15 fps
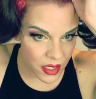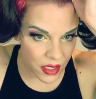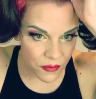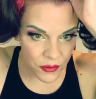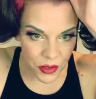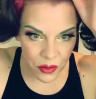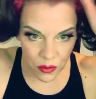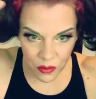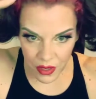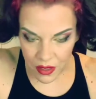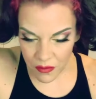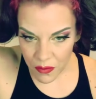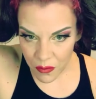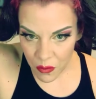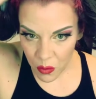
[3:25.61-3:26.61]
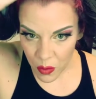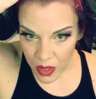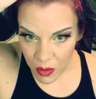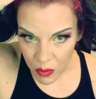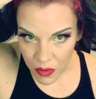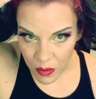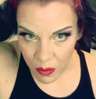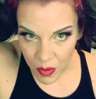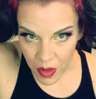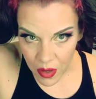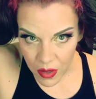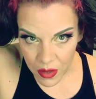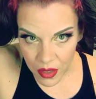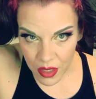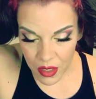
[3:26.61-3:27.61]
If you have a wig with a
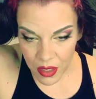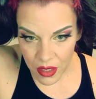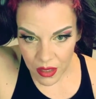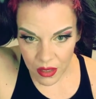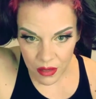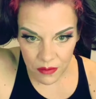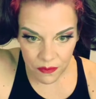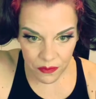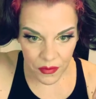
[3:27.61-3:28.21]
part here,